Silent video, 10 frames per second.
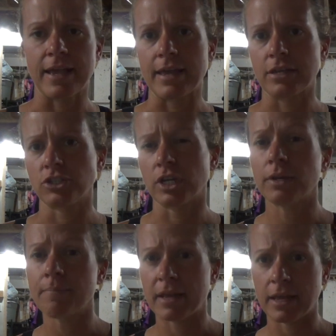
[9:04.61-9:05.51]
And you get
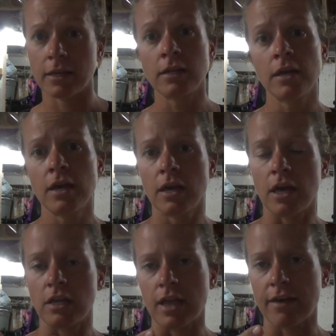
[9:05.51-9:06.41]
a minute,
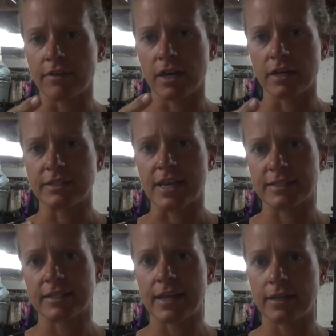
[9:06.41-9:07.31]
and you have a
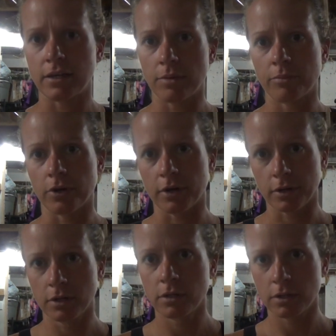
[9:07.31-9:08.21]
designated number
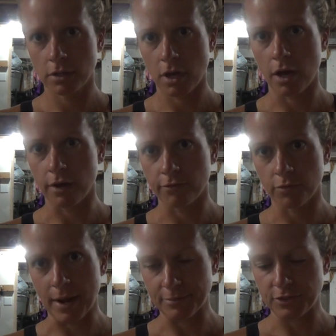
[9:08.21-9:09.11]
of
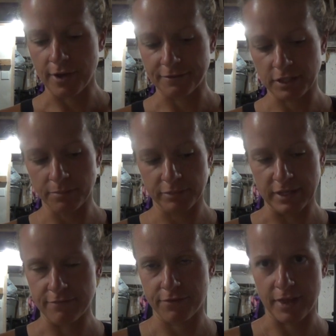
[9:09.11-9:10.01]
reps you have to
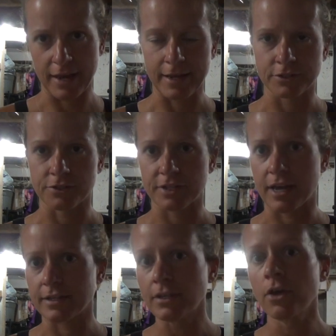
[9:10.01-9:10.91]
complete for that
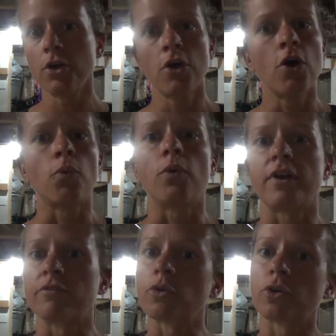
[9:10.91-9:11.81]
exercise.
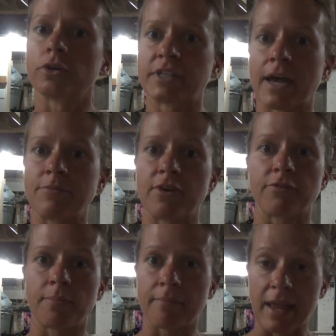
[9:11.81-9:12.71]
Whatever time you
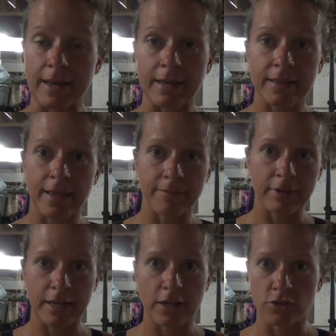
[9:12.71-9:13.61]
have remaining in that
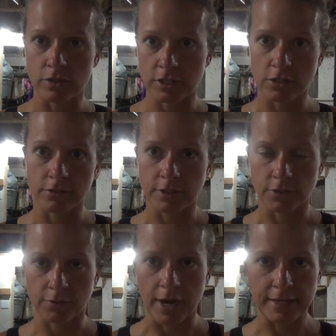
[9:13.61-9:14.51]
minute, you get to use
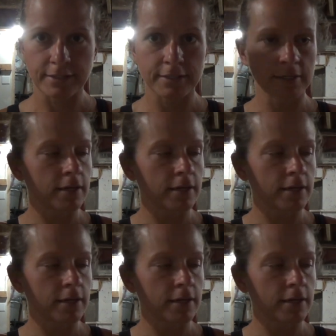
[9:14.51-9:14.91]
as a rest.